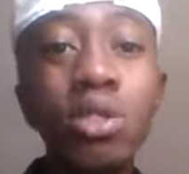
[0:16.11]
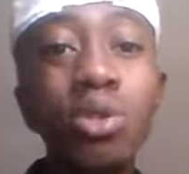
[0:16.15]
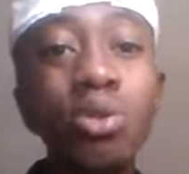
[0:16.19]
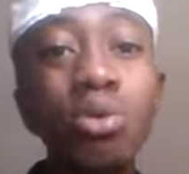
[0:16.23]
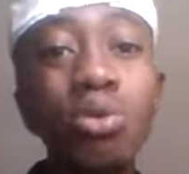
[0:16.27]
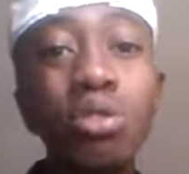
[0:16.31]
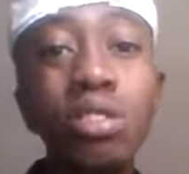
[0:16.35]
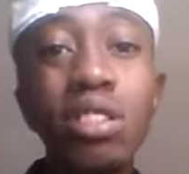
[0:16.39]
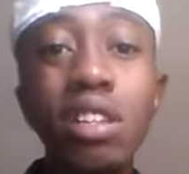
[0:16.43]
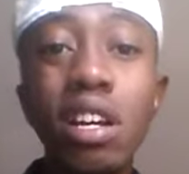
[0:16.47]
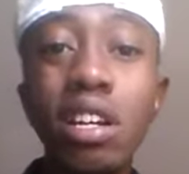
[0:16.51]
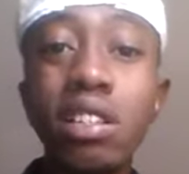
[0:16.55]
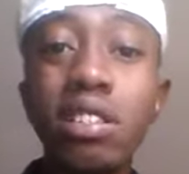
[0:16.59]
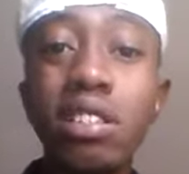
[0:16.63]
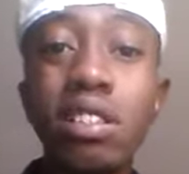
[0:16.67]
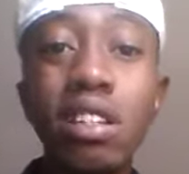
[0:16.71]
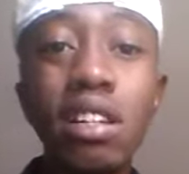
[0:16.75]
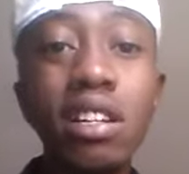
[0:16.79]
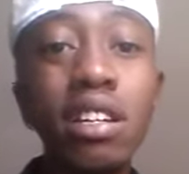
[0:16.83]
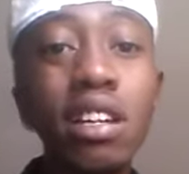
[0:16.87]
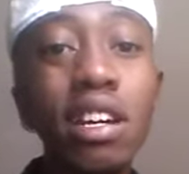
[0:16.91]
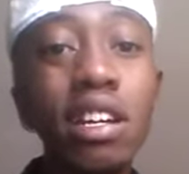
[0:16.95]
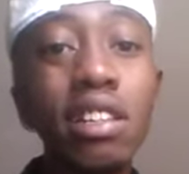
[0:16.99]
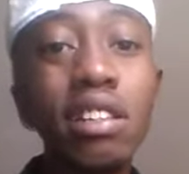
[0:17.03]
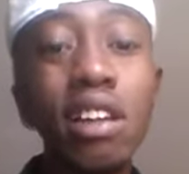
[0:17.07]
should start
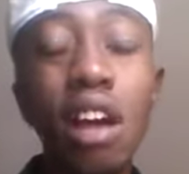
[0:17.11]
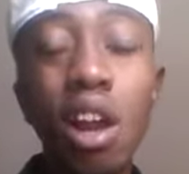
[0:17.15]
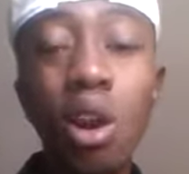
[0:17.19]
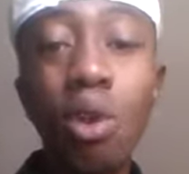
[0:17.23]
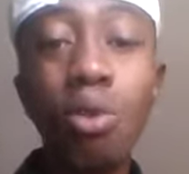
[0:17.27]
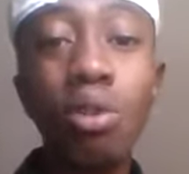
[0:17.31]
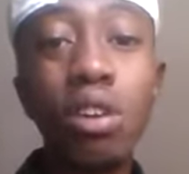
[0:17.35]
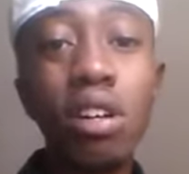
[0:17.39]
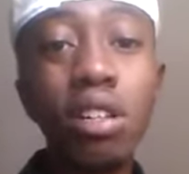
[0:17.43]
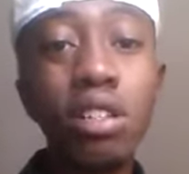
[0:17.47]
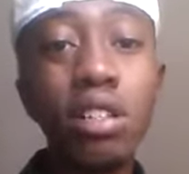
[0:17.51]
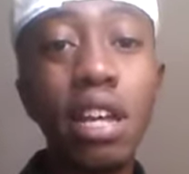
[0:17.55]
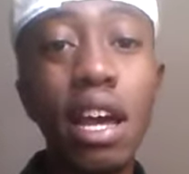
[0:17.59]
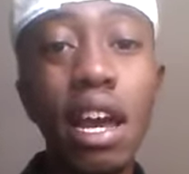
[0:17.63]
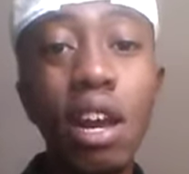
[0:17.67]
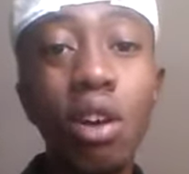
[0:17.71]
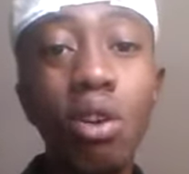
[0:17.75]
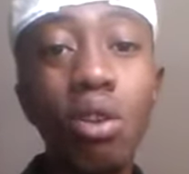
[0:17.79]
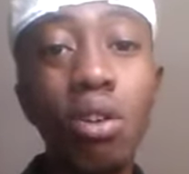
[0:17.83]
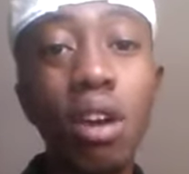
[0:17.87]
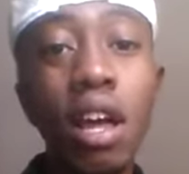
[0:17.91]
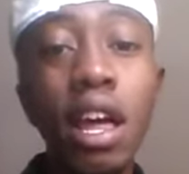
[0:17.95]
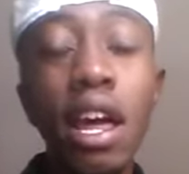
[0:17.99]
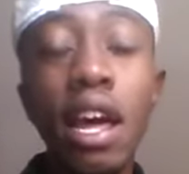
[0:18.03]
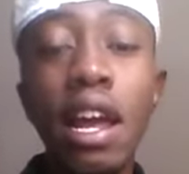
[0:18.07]
standing at their local
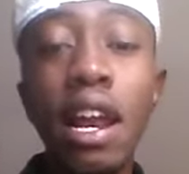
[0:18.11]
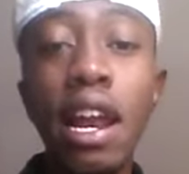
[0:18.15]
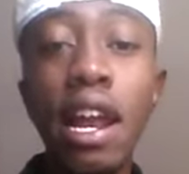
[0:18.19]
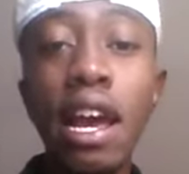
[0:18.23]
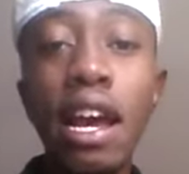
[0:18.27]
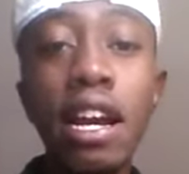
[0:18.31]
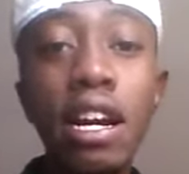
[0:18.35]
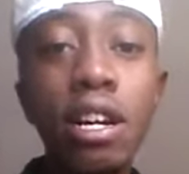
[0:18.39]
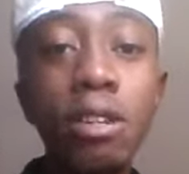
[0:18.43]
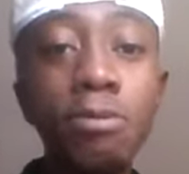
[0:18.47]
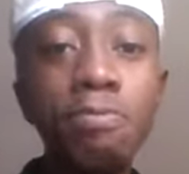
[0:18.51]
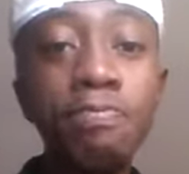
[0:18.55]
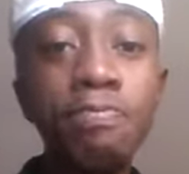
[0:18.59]
dialogue. Like,